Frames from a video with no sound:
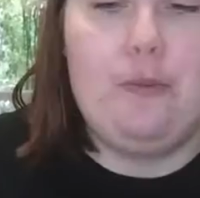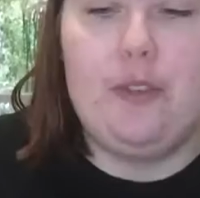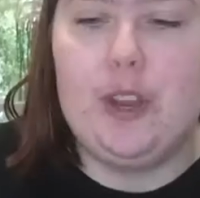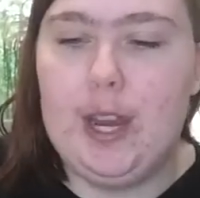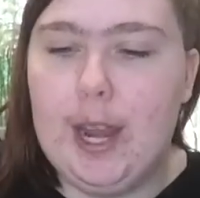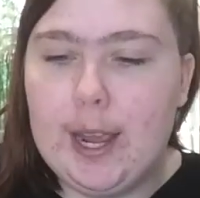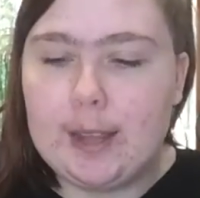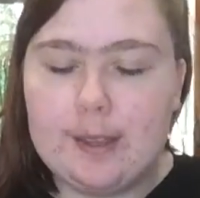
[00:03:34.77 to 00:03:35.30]
The
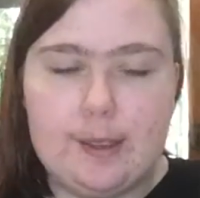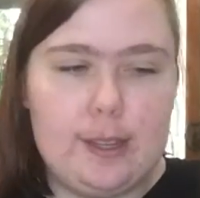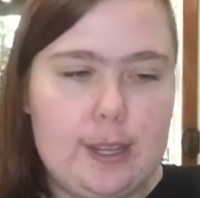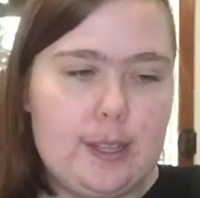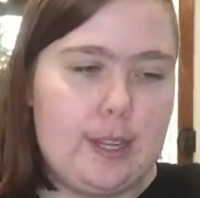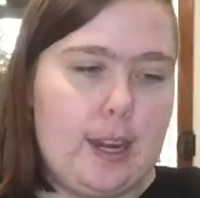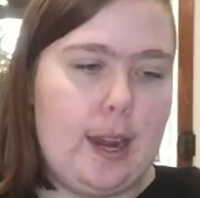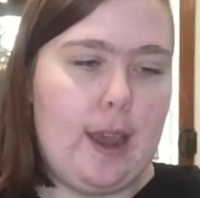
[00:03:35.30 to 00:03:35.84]
next
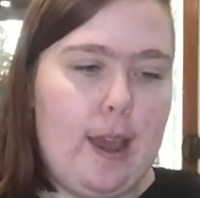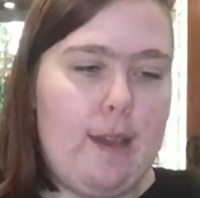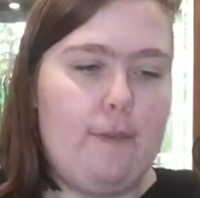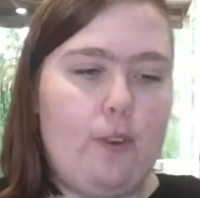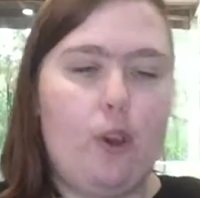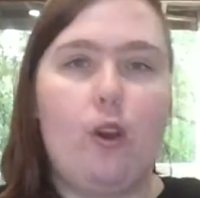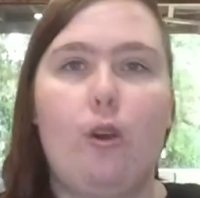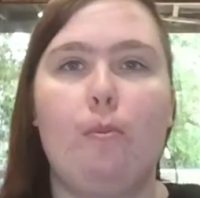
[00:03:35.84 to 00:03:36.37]
thing I
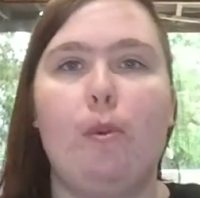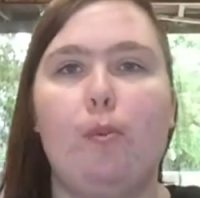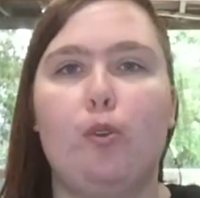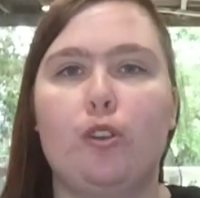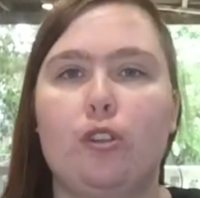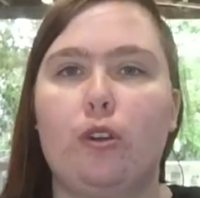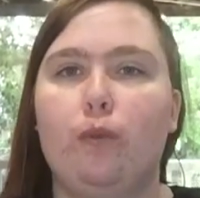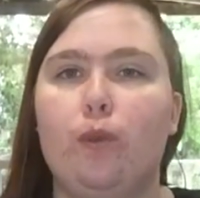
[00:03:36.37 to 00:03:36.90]
have on my
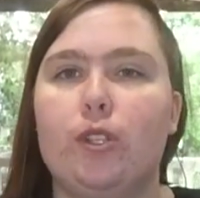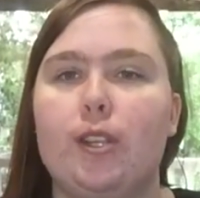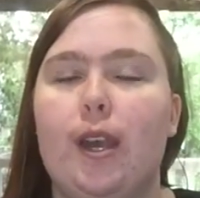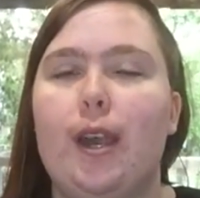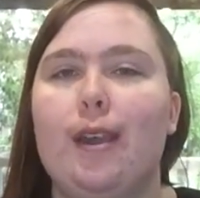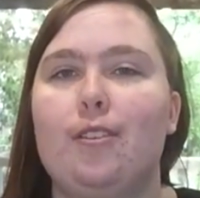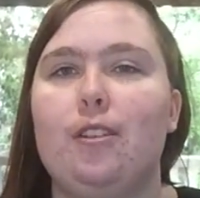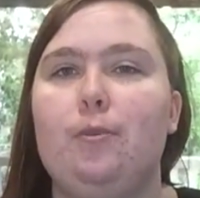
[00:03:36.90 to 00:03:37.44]
bookshelf, which I
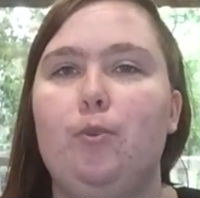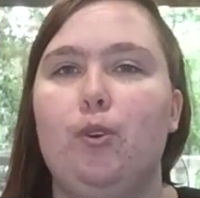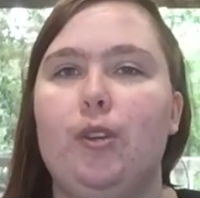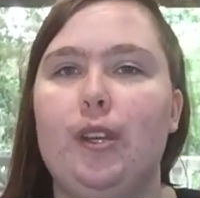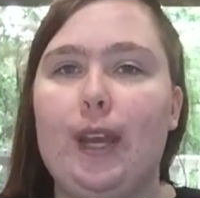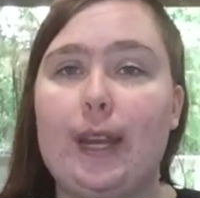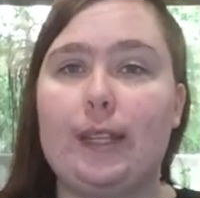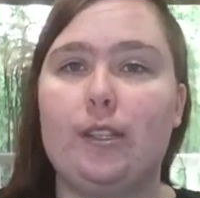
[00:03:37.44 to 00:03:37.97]
actually put
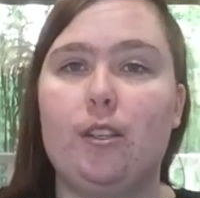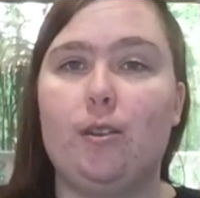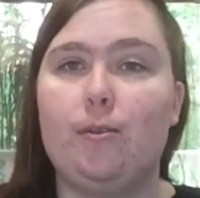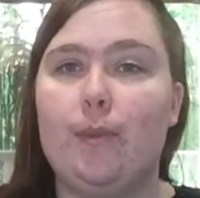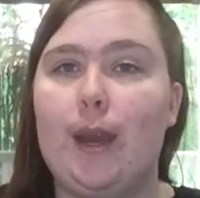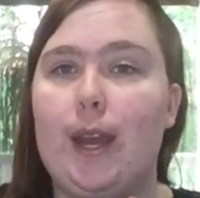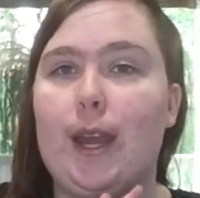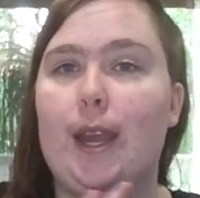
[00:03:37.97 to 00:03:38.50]
next to
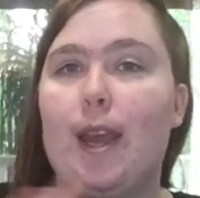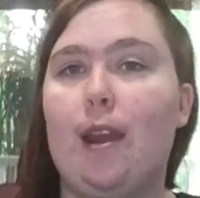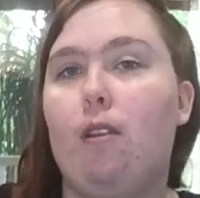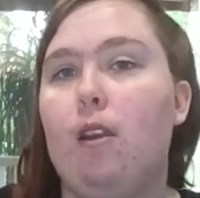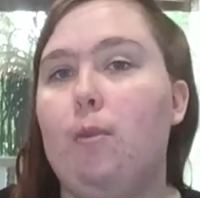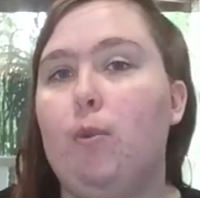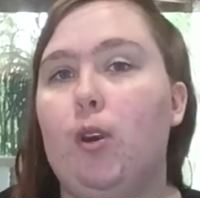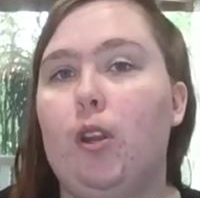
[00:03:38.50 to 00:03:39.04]
my
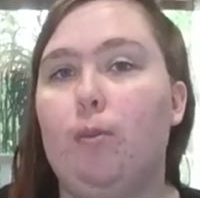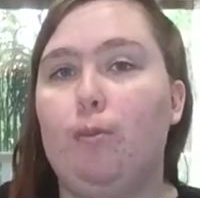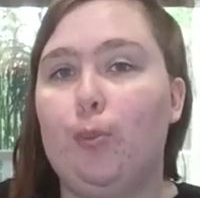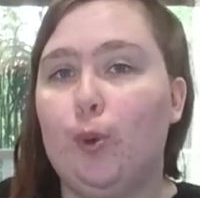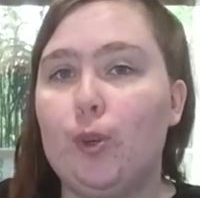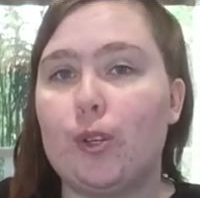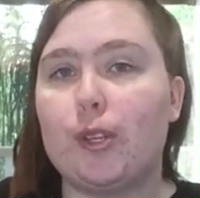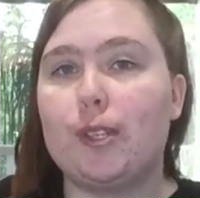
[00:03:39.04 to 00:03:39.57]
Harry Potter
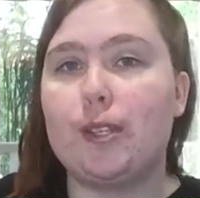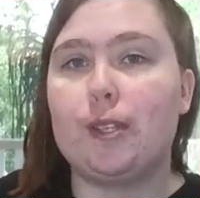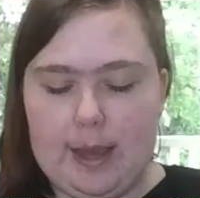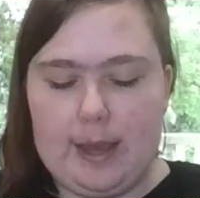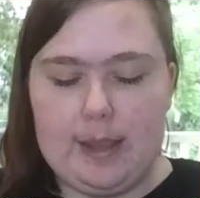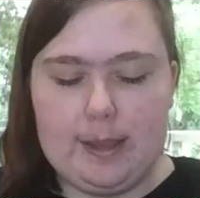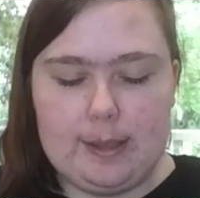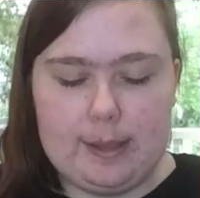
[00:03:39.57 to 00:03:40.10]
books,
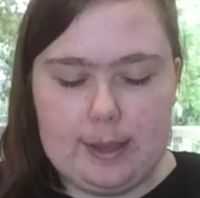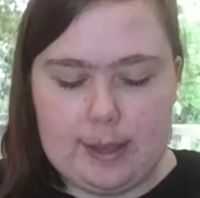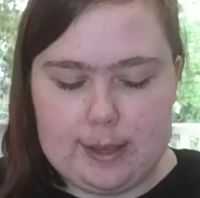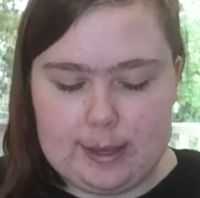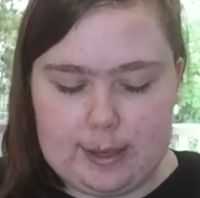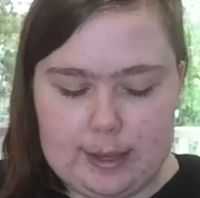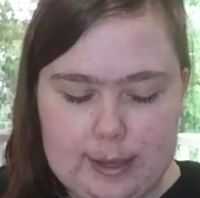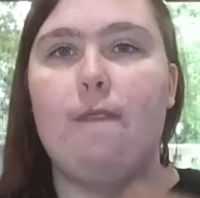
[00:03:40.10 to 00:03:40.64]
is
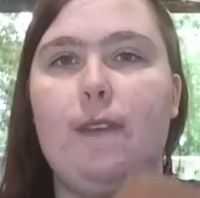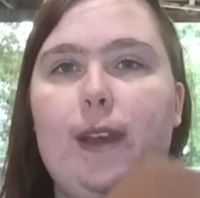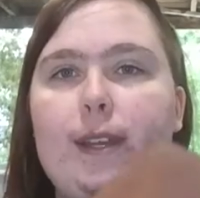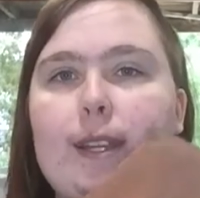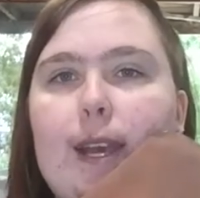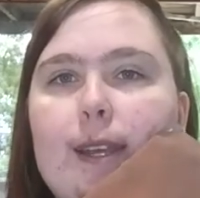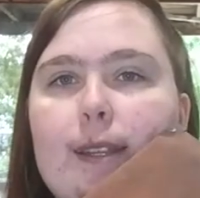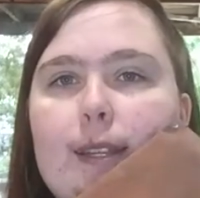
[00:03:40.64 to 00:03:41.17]
this
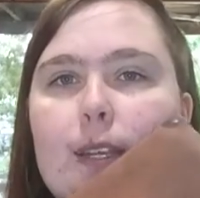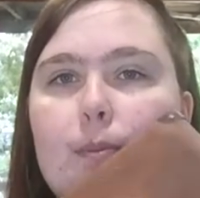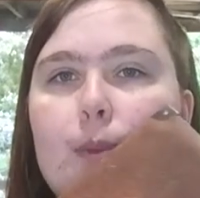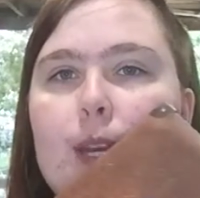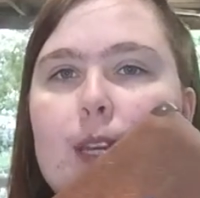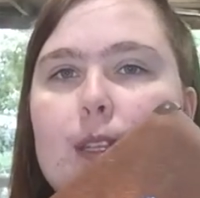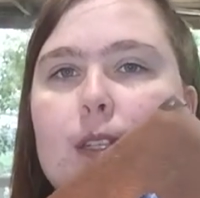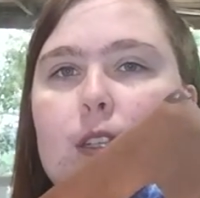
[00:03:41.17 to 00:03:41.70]
Fantastic
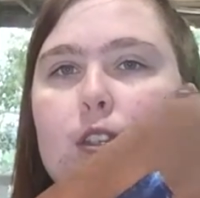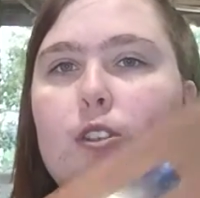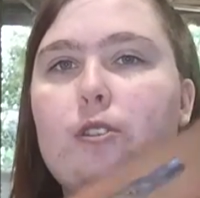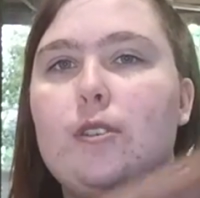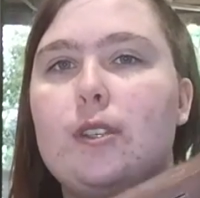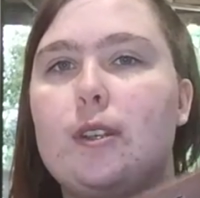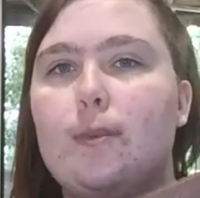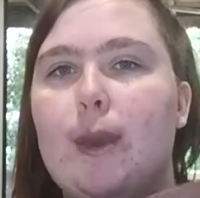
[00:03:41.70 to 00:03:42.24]
Beasts
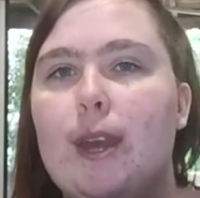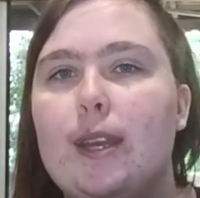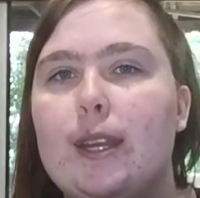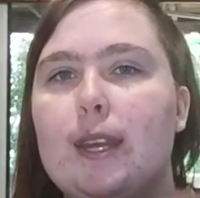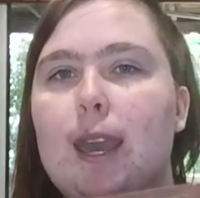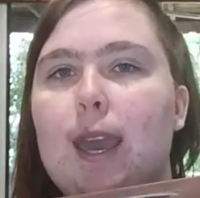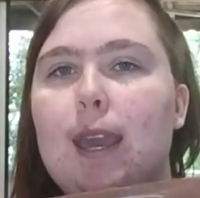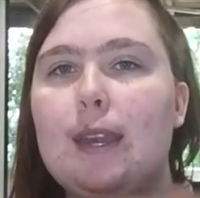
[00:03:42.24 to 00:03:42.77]
Newt Scamander
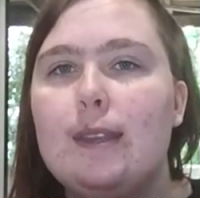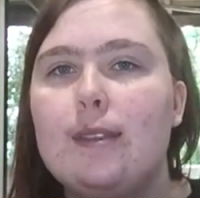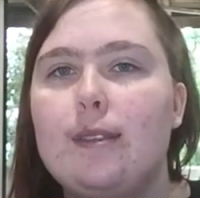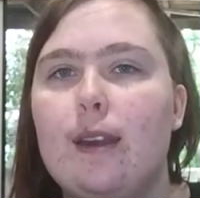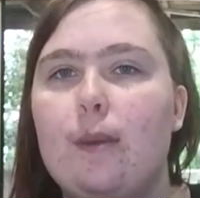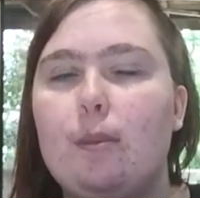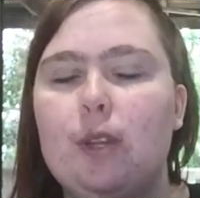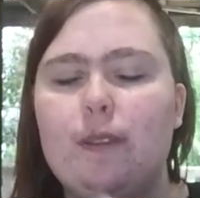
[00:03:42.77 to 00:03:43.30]
case.
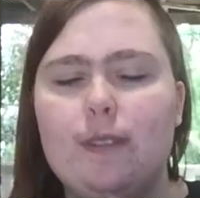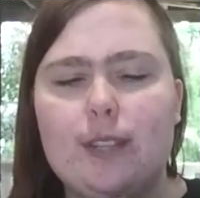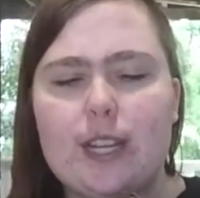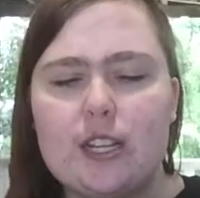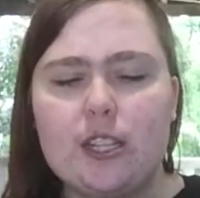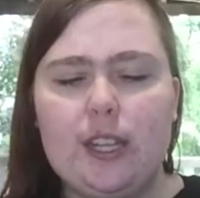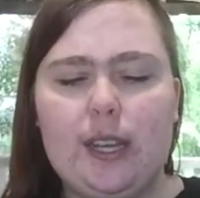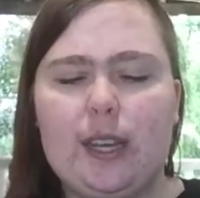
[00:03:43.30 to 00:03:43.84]
I believe it's
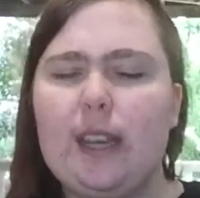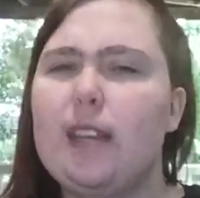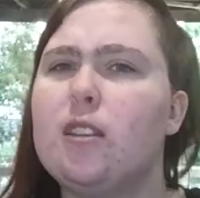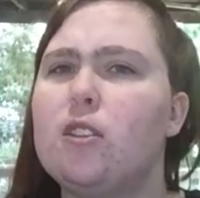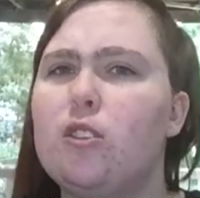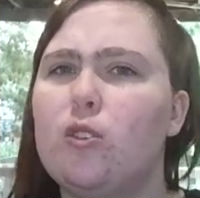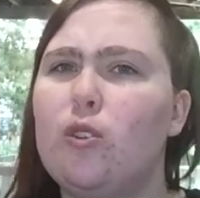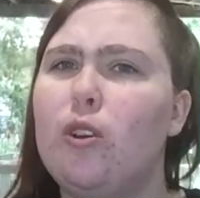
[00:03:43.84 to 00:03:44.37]
actually a
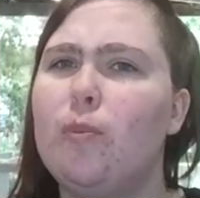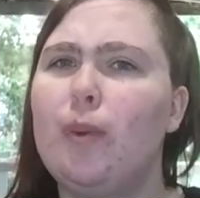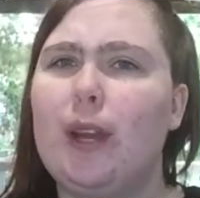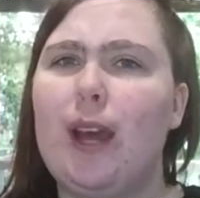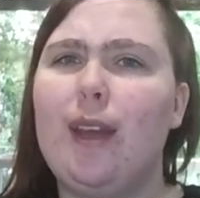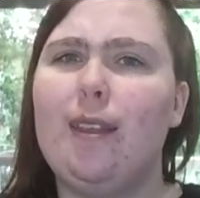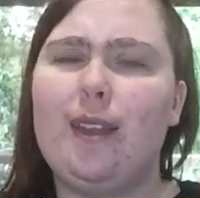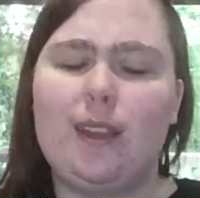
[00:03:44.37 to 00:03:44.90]
kid's toy, but
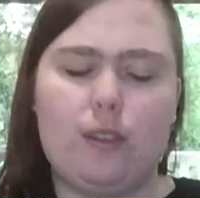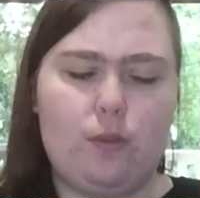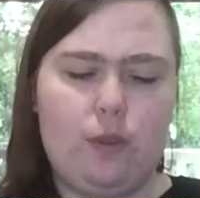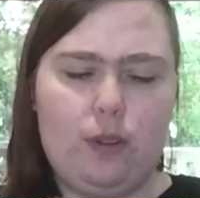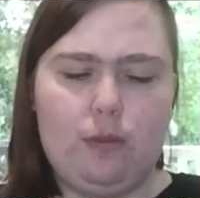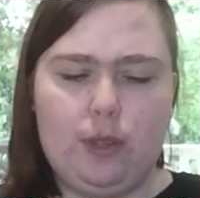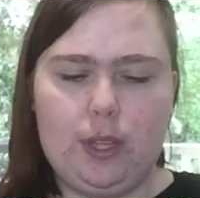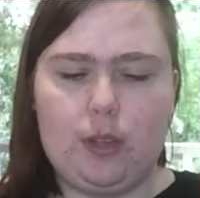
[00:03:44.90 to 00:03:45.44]
I think it's
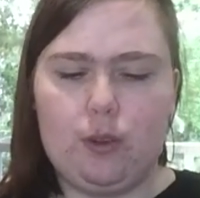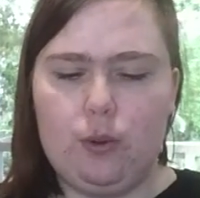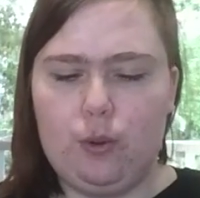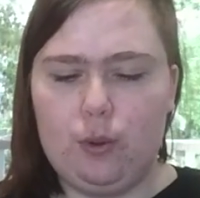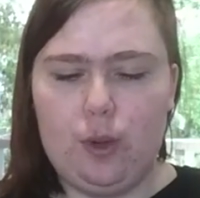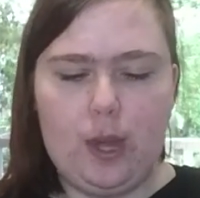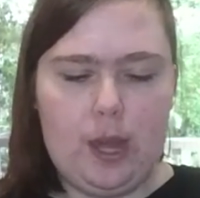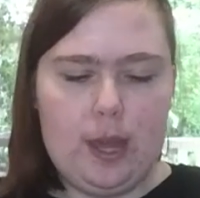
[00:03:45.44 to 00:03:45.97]
really
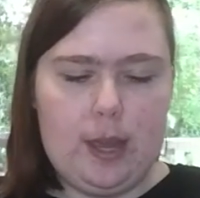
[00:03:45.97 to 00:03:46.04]
cool.